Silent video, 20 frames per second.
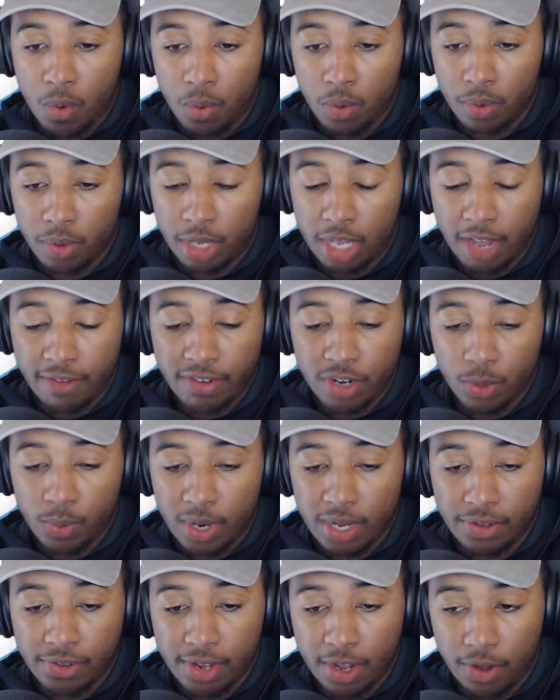Kevin
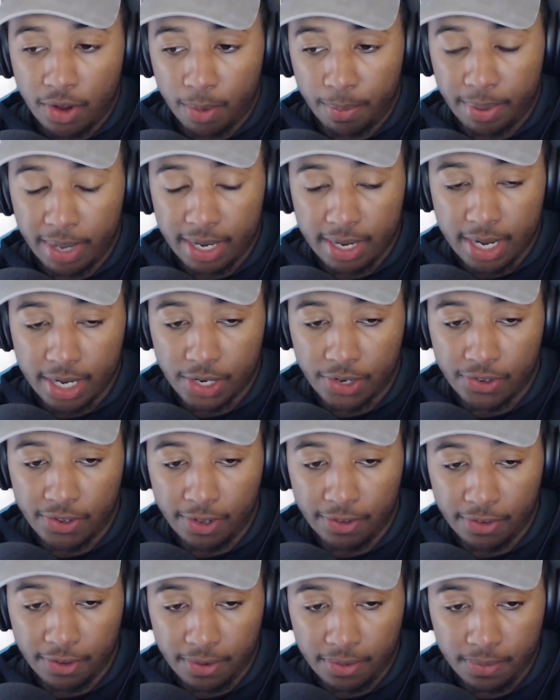Durant's not going to play next
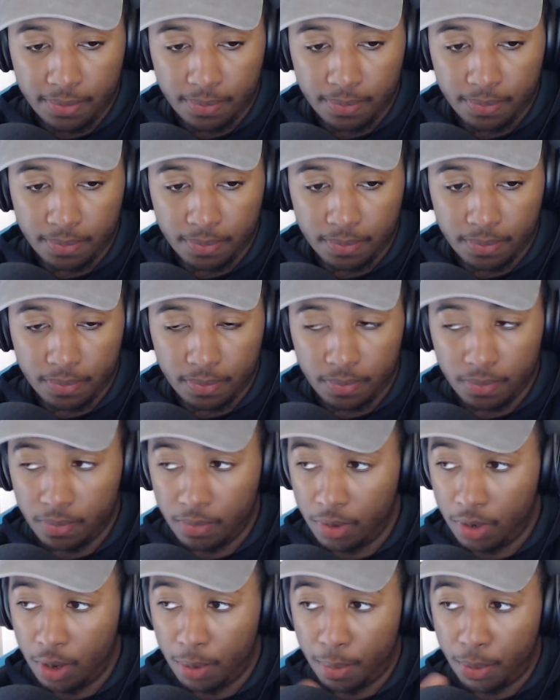season.
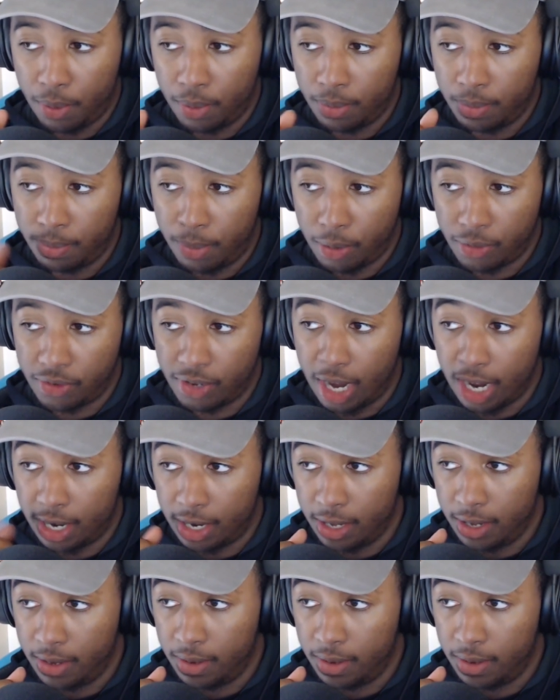Most likely.